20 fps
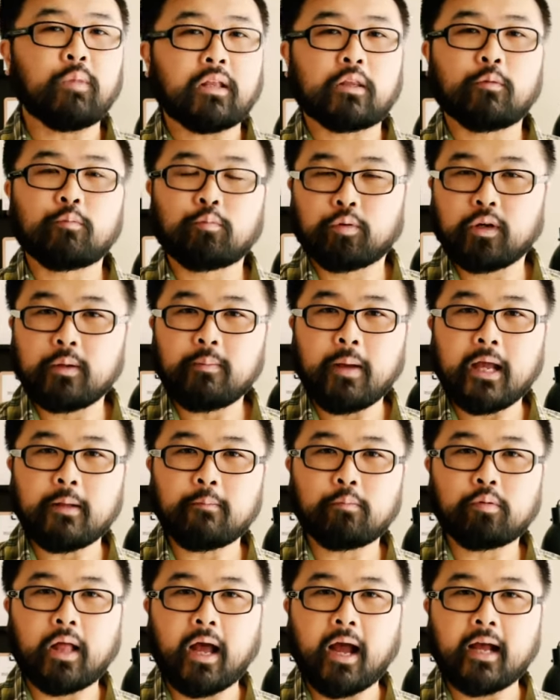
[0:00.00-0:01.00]
Now, the
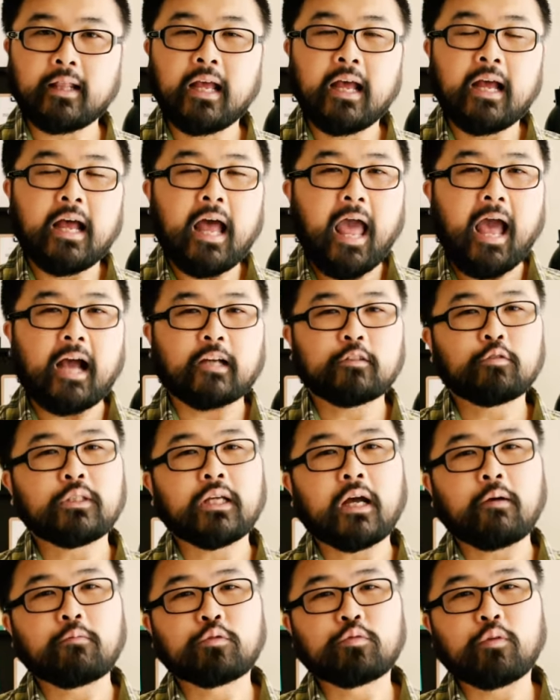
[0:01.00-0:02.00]
prepaid plan actually
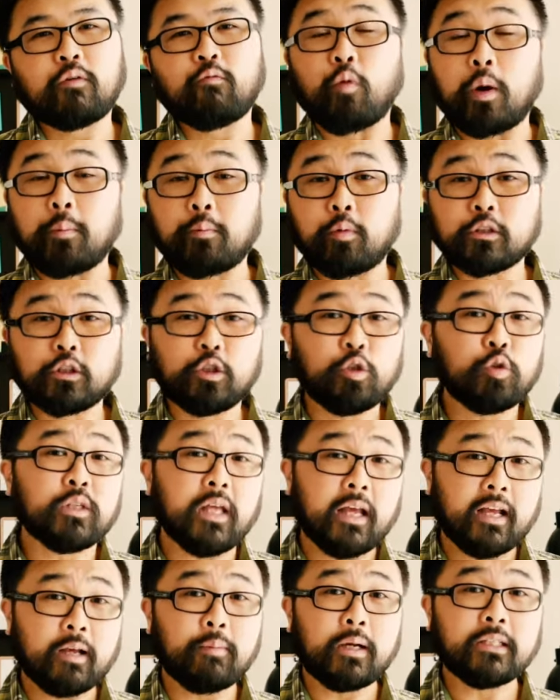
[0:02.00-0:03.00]
comes with 1.2
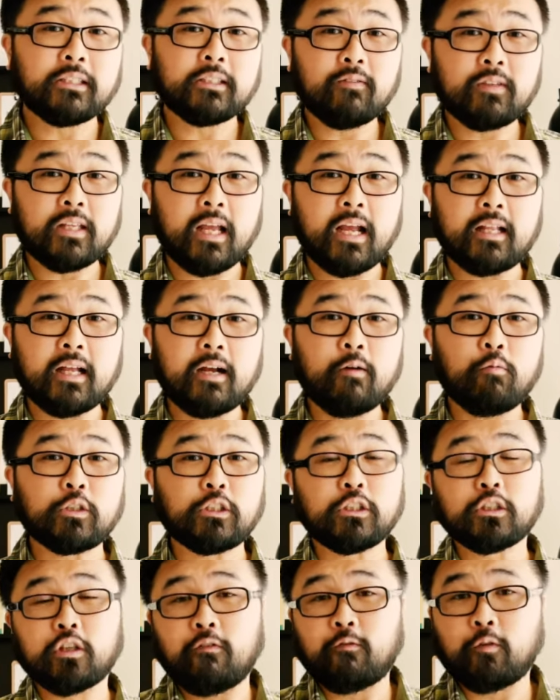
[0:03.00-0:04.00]
gigabytes of data, which
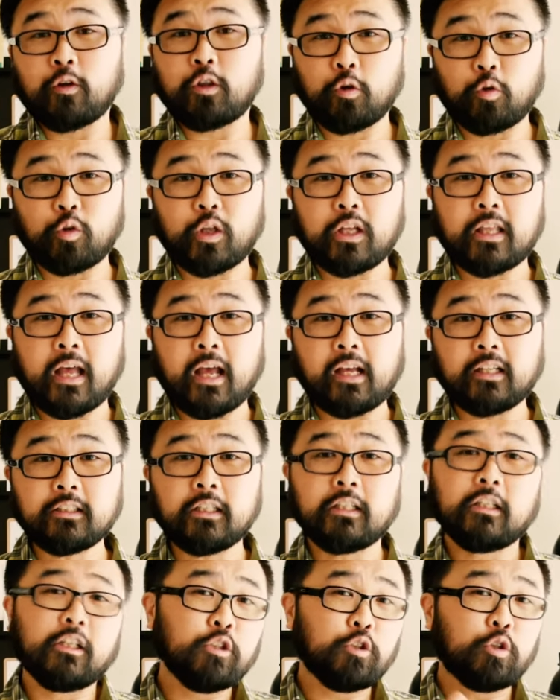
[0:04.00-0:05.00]
is good for 30 days,
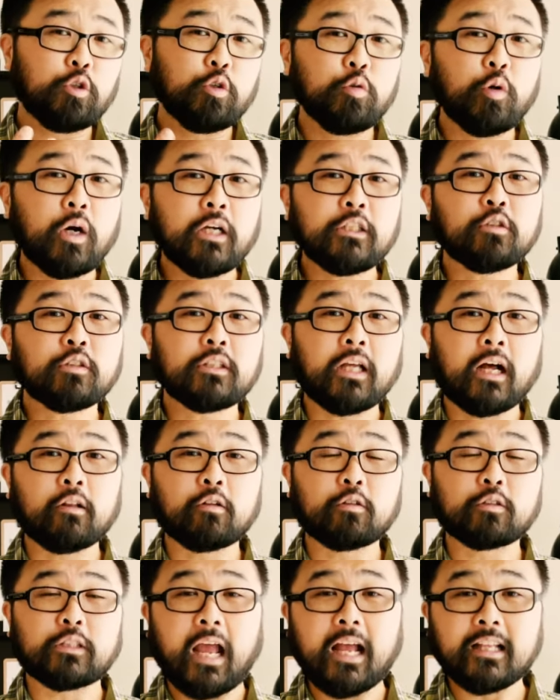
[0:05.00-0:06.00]

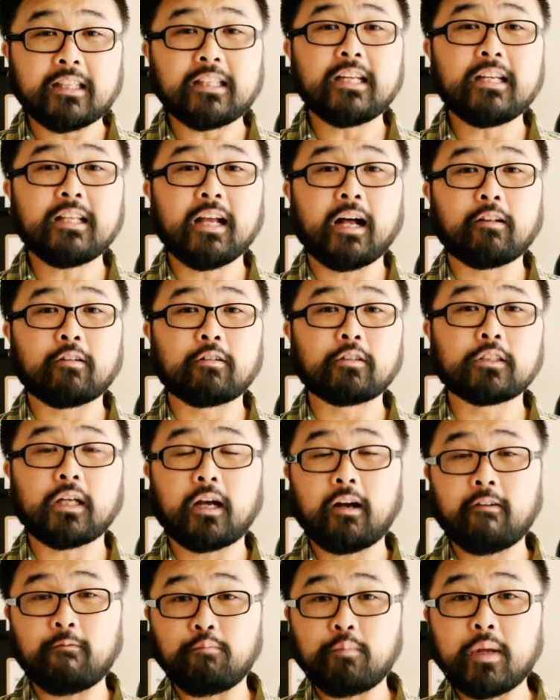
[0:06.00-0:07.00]
$200 NT dollars
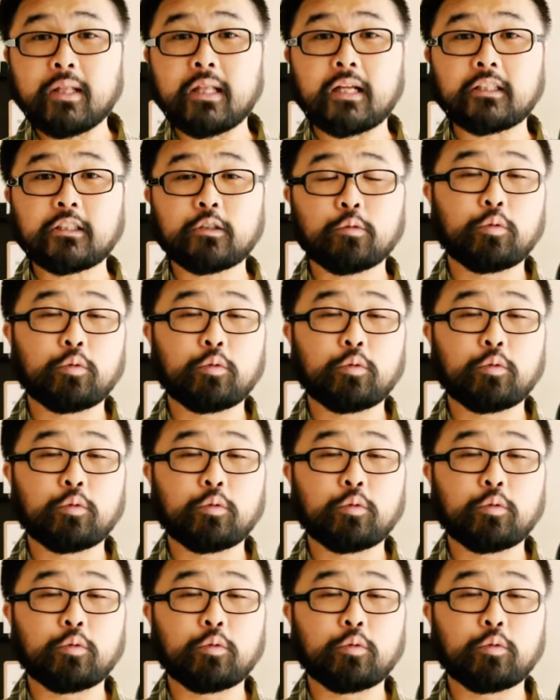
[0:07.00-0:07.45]
of minutes,